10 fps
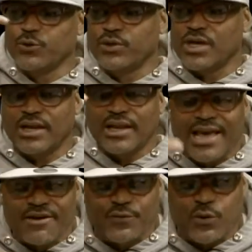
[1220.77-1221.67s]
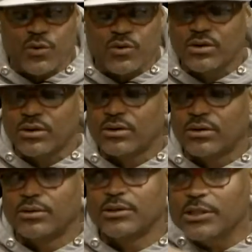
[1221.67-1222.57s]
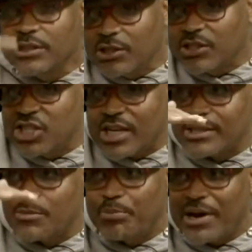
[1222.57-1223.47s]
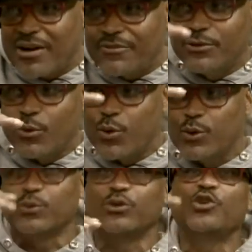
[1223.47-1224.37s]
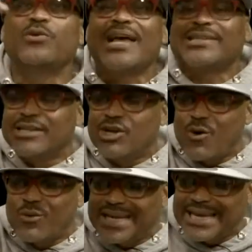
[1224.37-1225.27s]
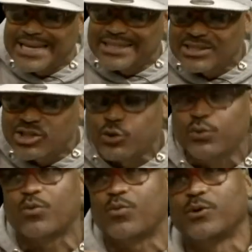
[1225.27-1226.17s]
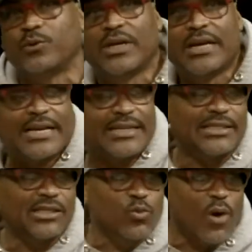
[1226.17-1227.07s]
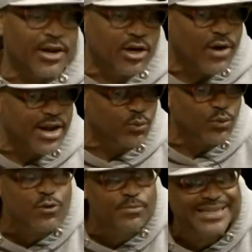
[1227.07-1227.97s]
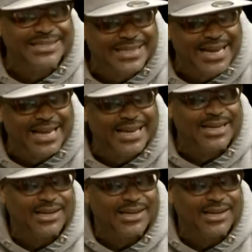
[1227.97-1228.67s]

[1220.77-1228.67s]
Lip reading: the level to just above the wound. You got to go into the wound. This is why the great Rumi said,